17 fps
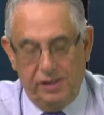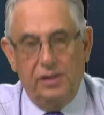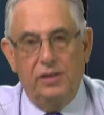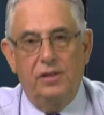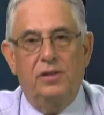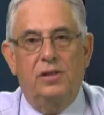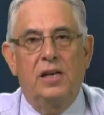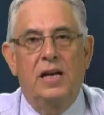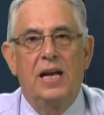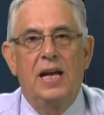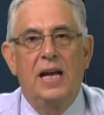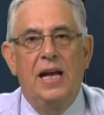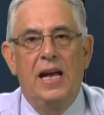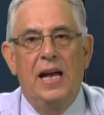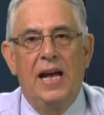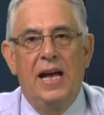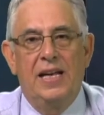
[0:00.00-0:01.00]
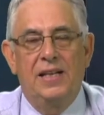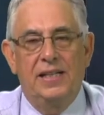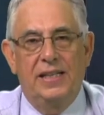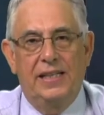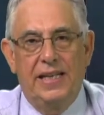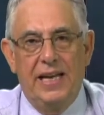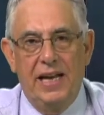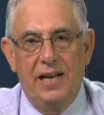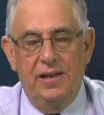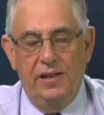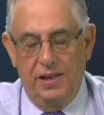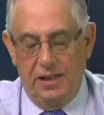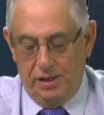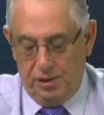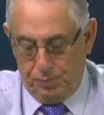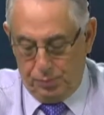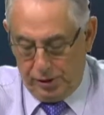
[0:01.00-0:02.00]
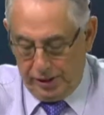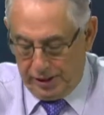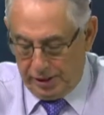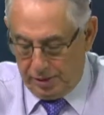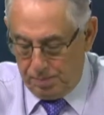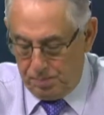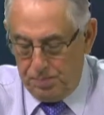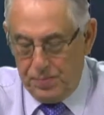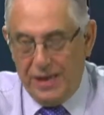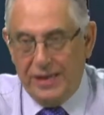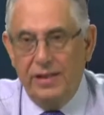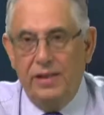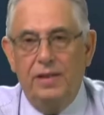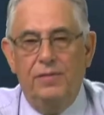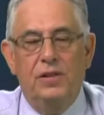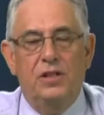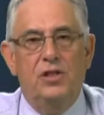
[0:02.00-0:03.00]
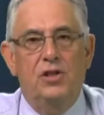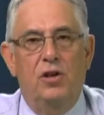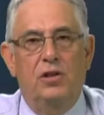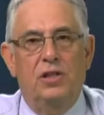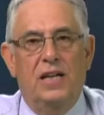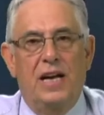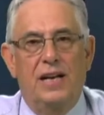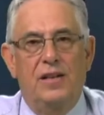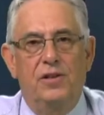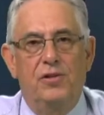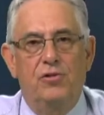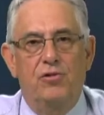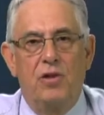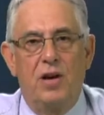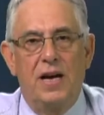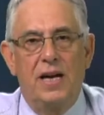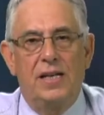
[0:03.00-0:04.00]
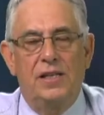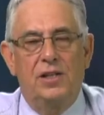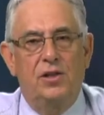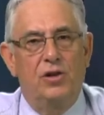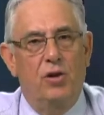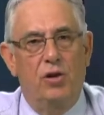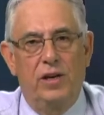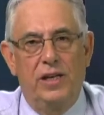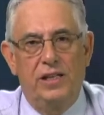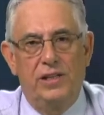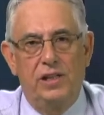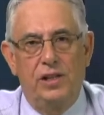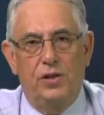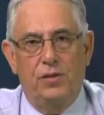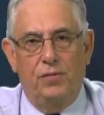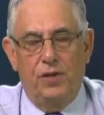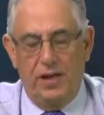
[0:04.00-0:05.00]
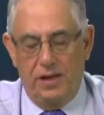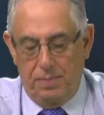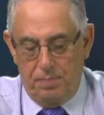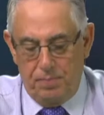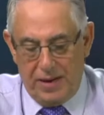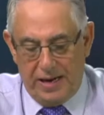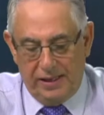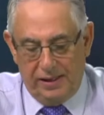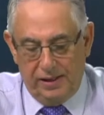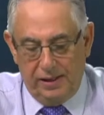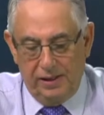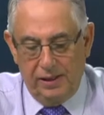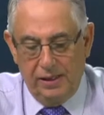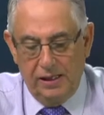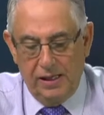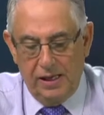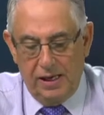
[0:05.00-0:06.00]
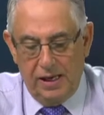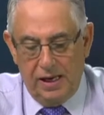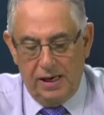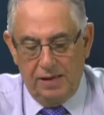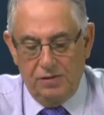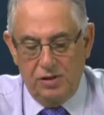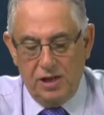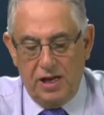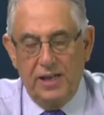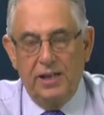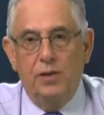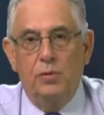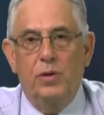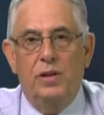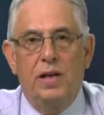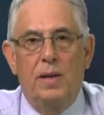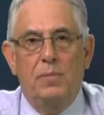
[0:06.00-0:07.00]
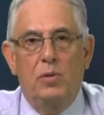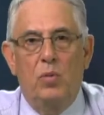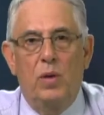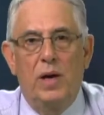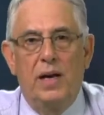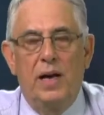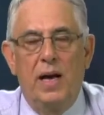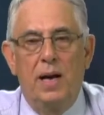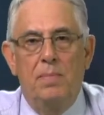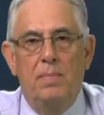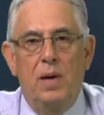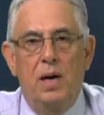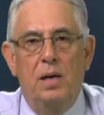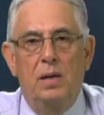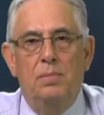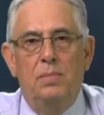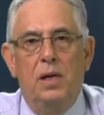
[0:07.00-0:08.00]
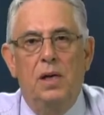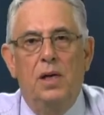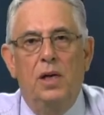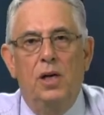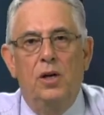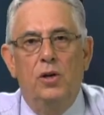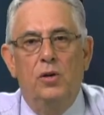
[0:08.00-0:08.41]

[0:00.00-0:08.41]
metres and again it's pretty competitive. It's not cut and dried, not easy to find a banker. I've sided with number one Hamam